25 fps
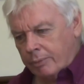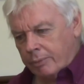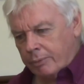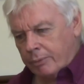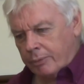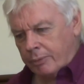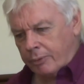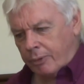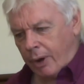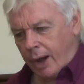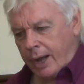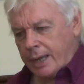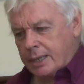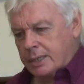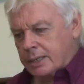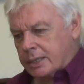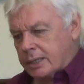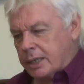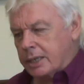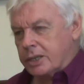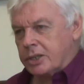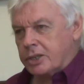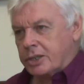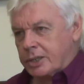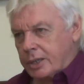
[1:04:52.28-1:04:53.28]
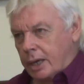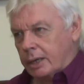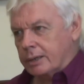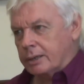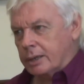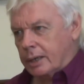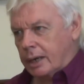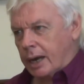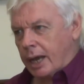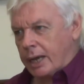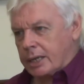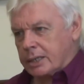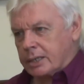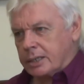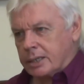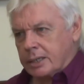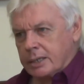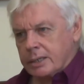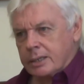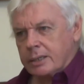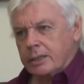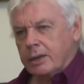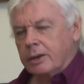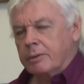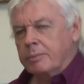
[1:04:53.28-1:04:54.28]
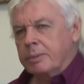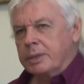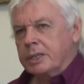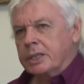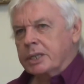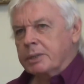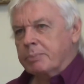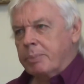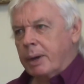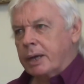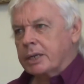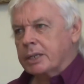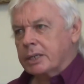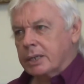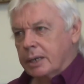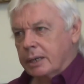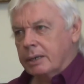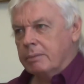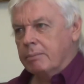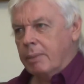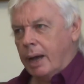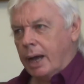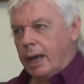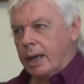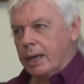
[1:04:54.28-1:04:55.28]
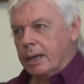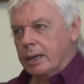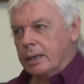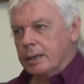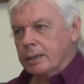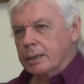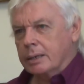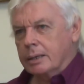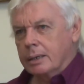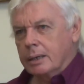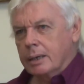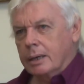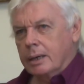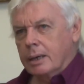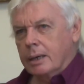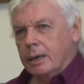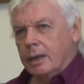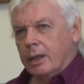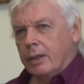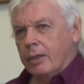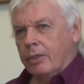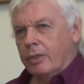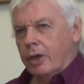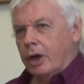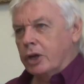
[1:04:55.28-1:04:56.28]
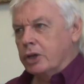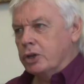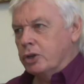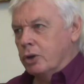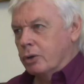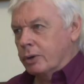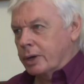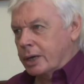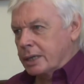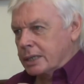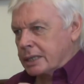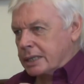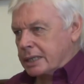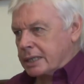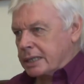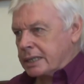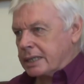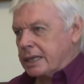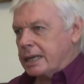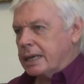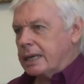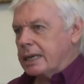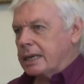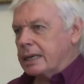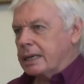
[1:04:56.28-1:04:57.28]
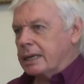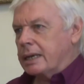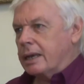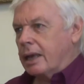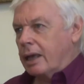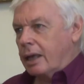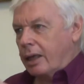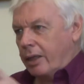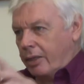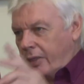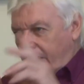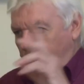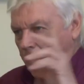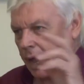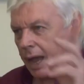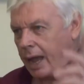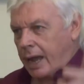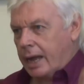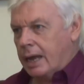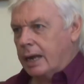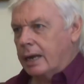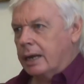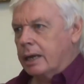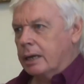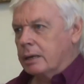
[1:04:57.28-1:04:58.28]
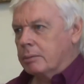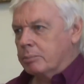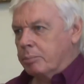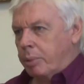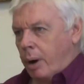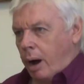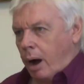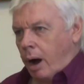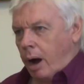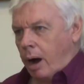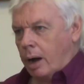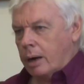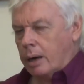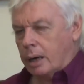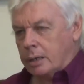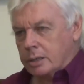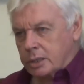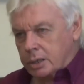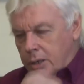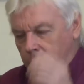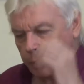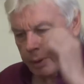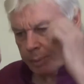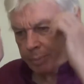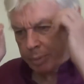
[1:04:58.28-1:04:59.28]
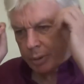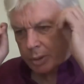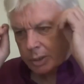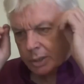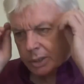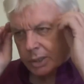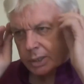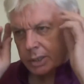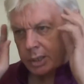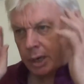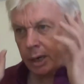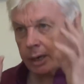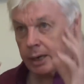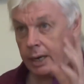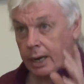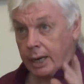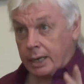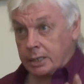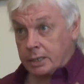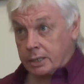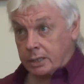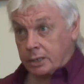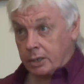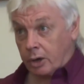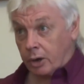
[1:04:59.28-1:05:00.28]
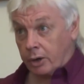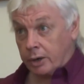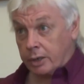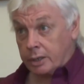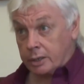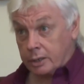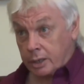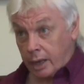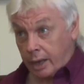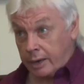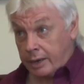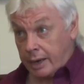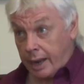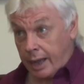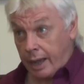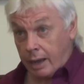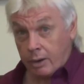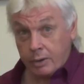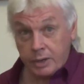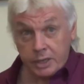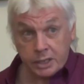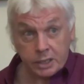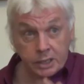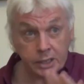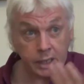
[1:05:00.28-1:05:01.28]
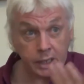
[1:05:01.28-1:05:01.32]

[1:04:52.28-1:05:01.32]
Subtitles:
finds these sunglasses that have been specially made that you can see the alien part, and so he puts the sunglasses on, and now he's